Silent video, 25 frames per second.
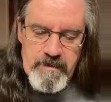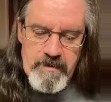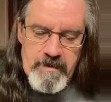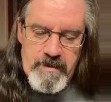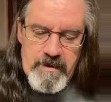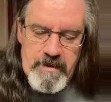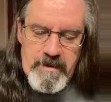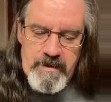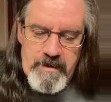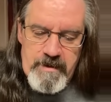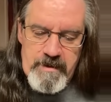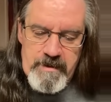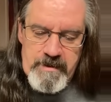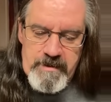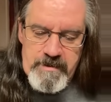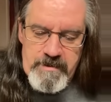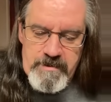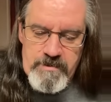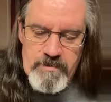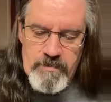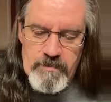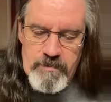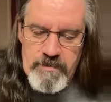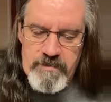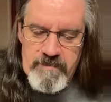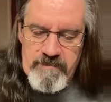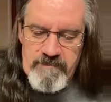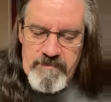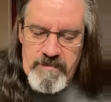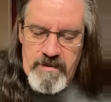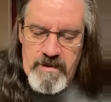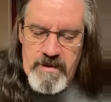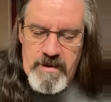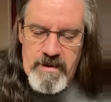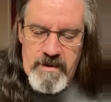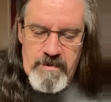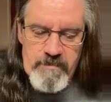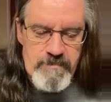in a court of
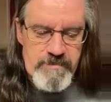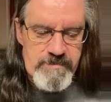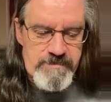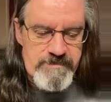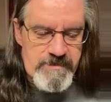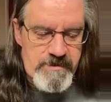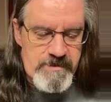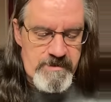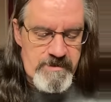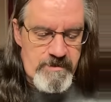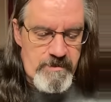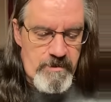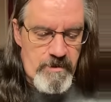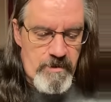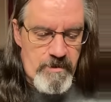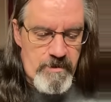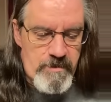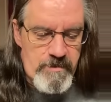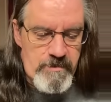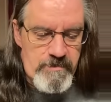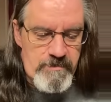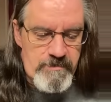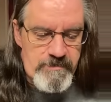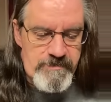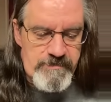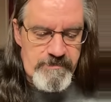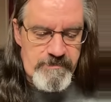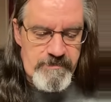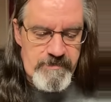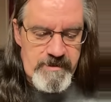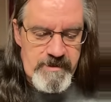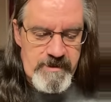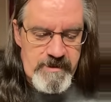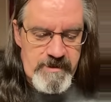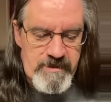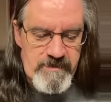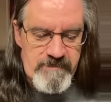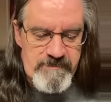law within an Article
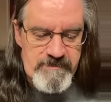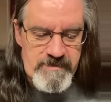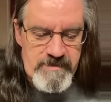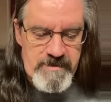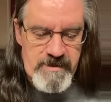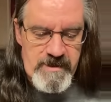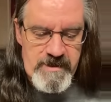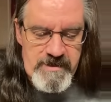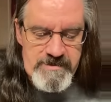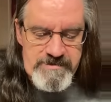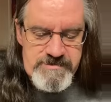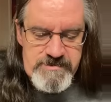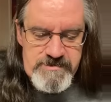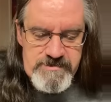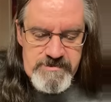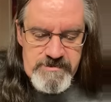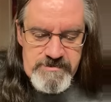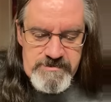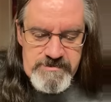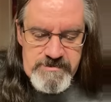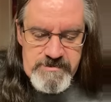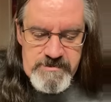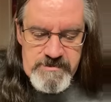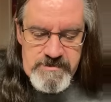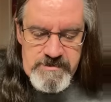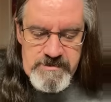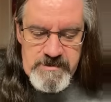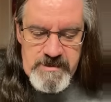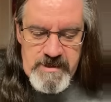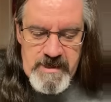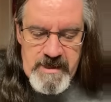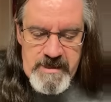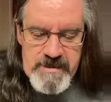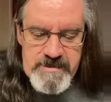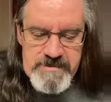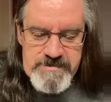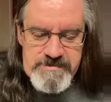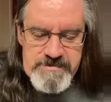3 of the Constitution of the
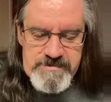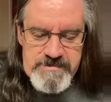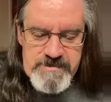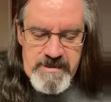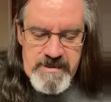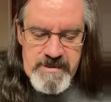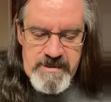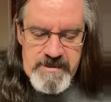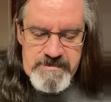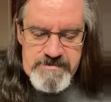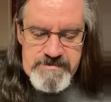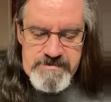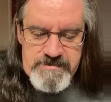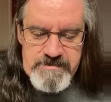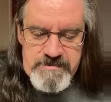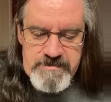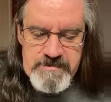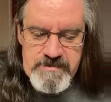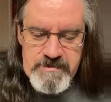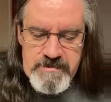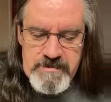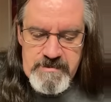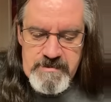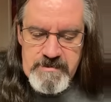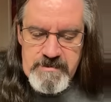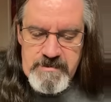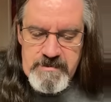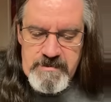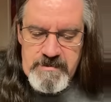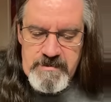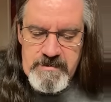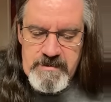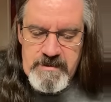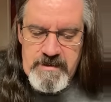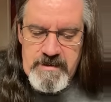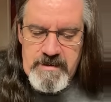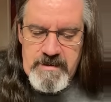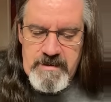United States.
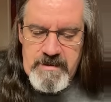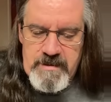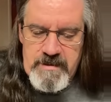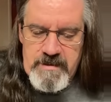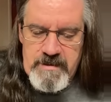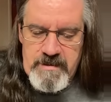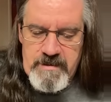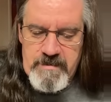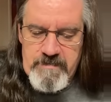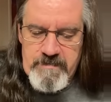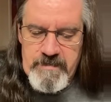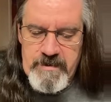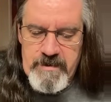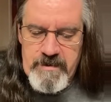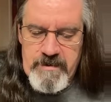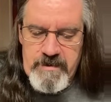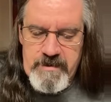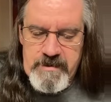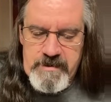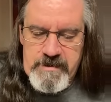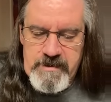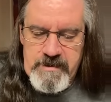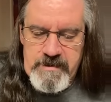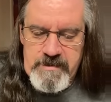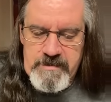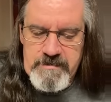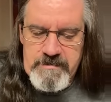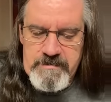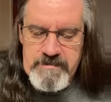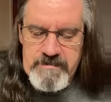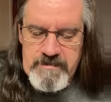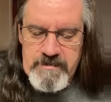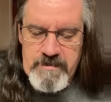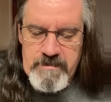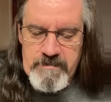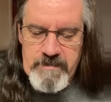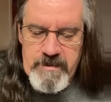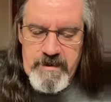America,
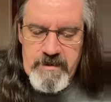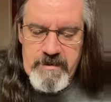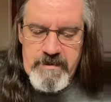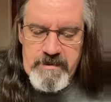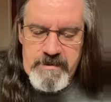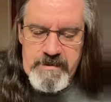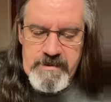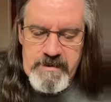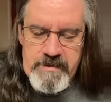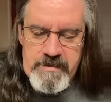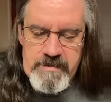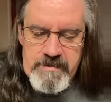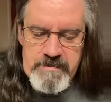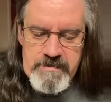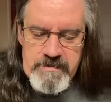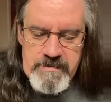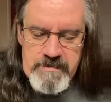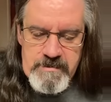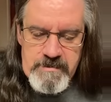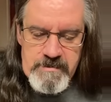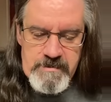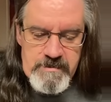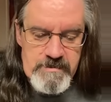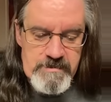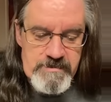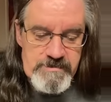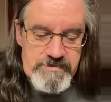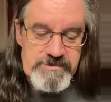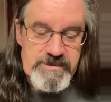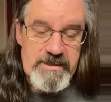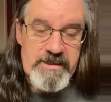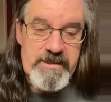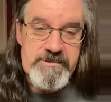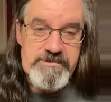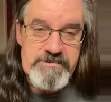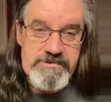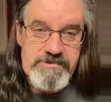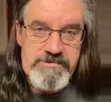
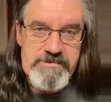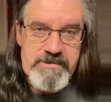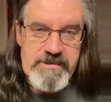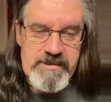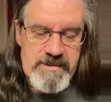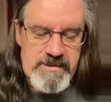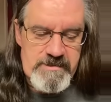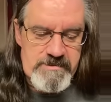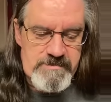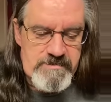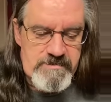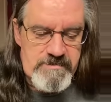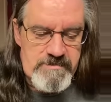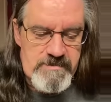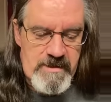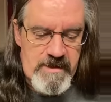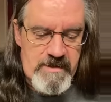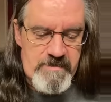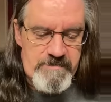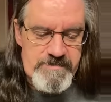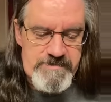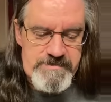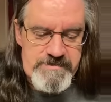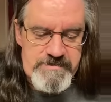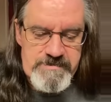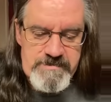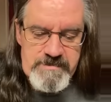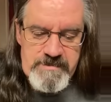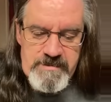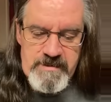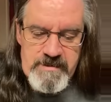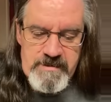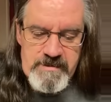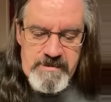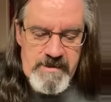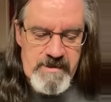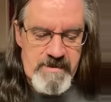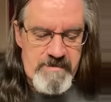judges'
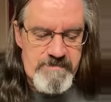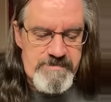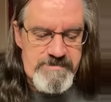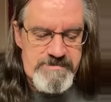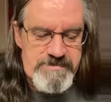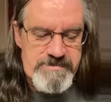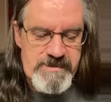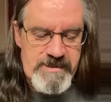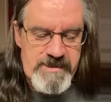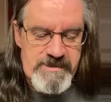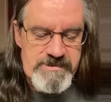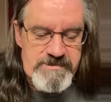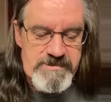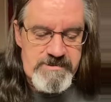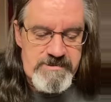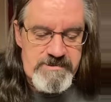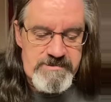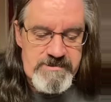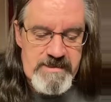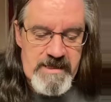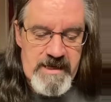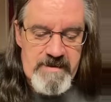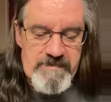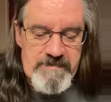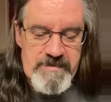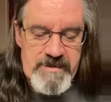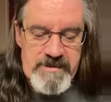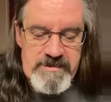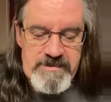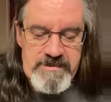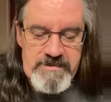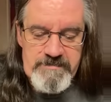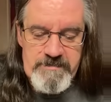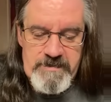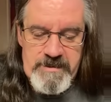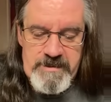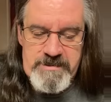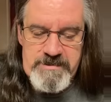compensation has not been
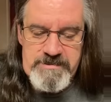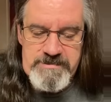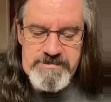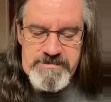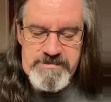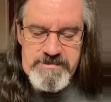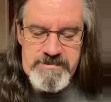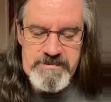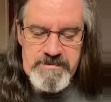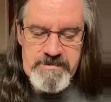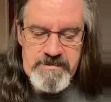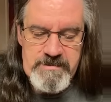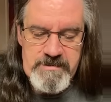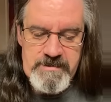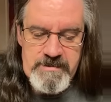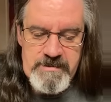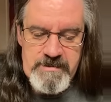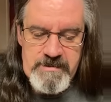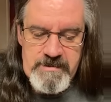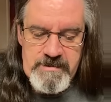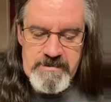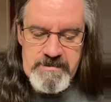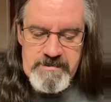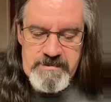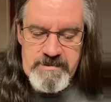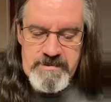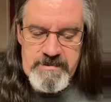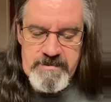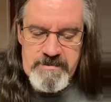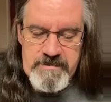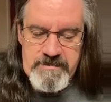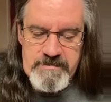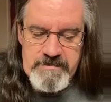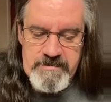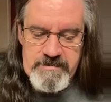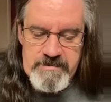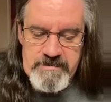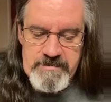diminished
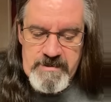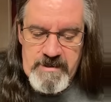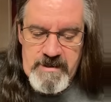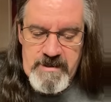during their